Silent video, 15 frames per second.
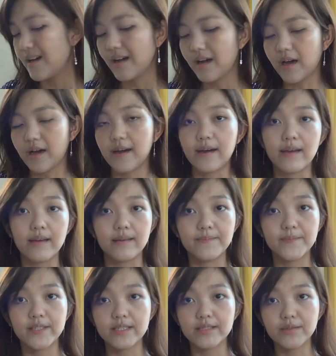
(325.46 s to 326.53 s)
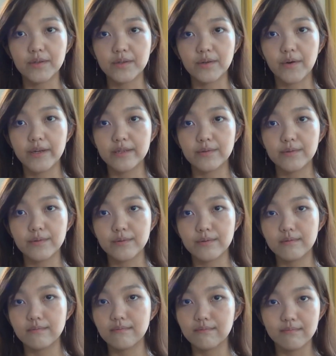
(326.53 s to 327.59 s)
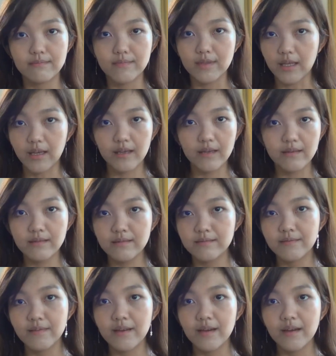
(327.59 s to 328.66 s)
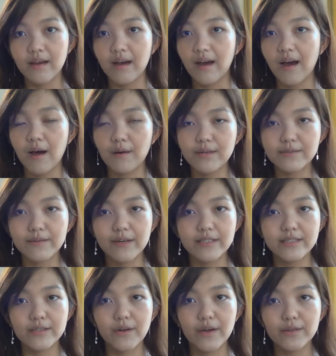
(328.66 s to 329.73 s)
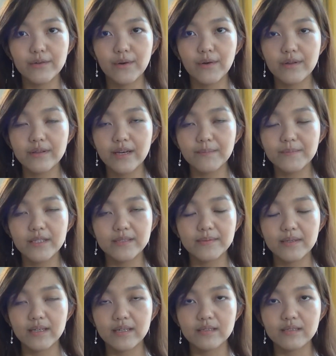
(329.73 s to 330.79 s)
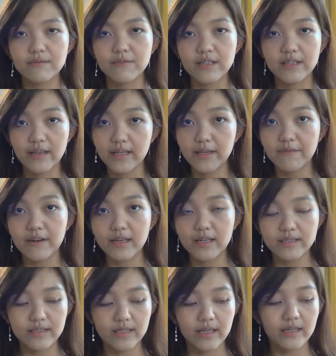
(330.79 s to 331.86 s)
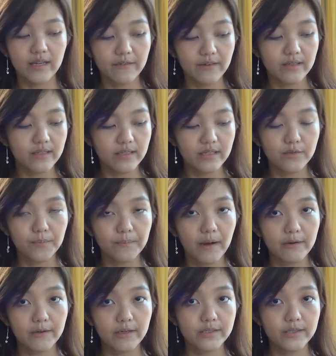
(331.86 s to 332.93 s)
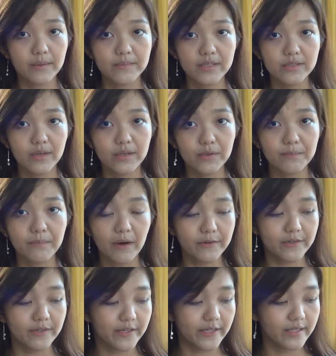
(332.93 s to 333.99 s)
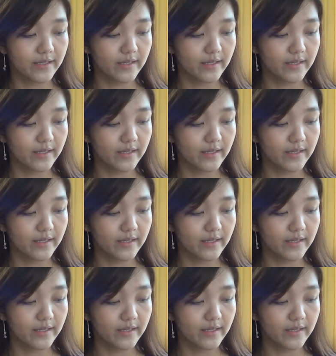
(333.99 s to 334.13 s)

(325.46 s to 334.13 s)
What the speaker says: I'm just not going to think how this foundation going to hold up, just because with any foundation I definitely need to powder, so I'm just going to powder it.